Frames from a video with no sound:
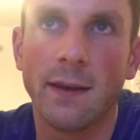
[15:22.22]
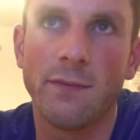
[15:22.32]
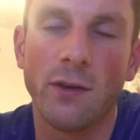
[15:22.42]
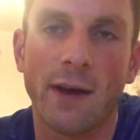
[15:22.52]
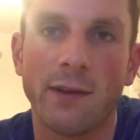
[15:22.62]

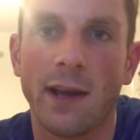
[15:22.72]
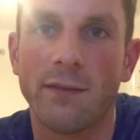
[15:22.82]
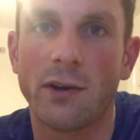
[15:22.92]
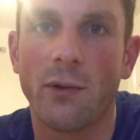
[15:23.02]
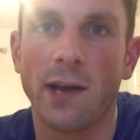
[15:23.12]
if you have any
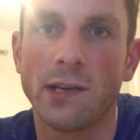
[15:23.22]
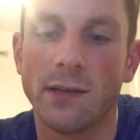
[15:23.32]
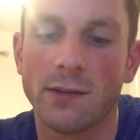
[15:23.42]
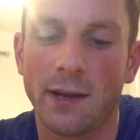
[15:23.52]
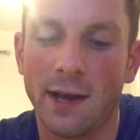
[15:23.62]
other
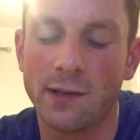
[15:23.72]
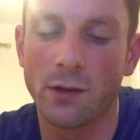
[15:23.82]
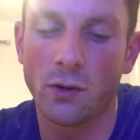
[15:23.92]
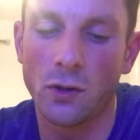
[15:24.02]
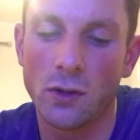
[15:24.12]
questions on it
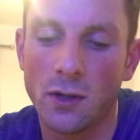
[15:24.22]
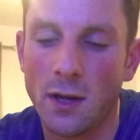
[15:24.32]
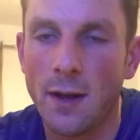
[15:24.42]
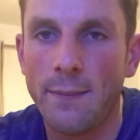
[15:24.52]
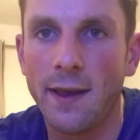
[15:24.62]
at all.
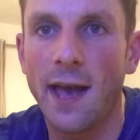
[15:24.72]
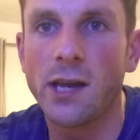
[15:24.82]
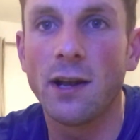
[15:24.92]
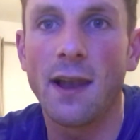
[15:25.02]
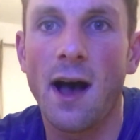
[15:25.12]
But yeah,
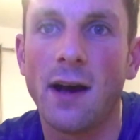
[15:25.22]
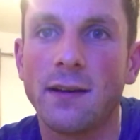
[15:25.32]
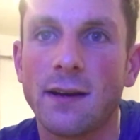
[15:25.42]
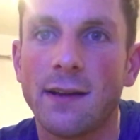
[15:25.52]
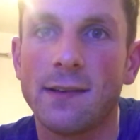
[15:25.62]
good
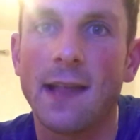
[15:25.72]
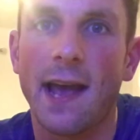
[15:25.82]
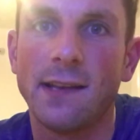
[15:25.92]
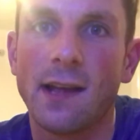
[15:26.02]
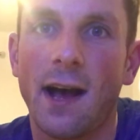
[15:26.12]
luck,
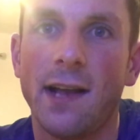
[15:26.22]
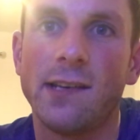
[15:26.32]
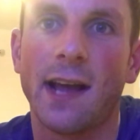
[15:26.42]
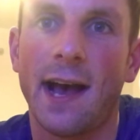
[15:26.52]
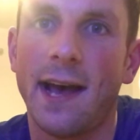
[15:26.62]
stay in
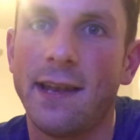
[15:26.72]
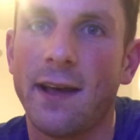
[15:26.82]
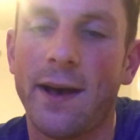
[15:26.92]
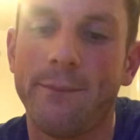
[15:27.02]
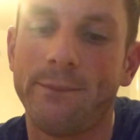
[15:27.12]
touch, and
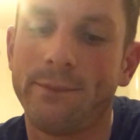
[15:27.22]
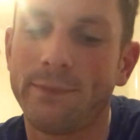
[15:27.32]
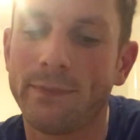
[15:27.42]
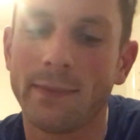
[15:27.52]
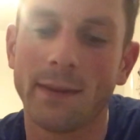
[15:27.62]

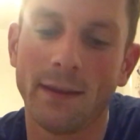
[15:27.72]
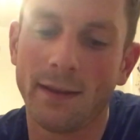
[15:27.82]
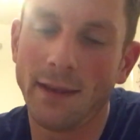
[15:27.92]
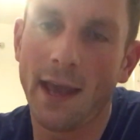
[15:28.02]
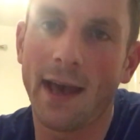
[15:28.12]

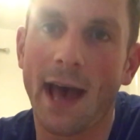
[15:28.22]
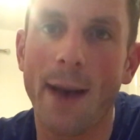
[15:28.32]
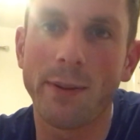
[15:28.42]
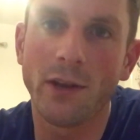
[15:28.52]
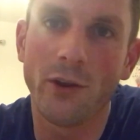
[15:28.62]
yeah,
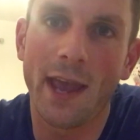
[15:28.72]
Happy New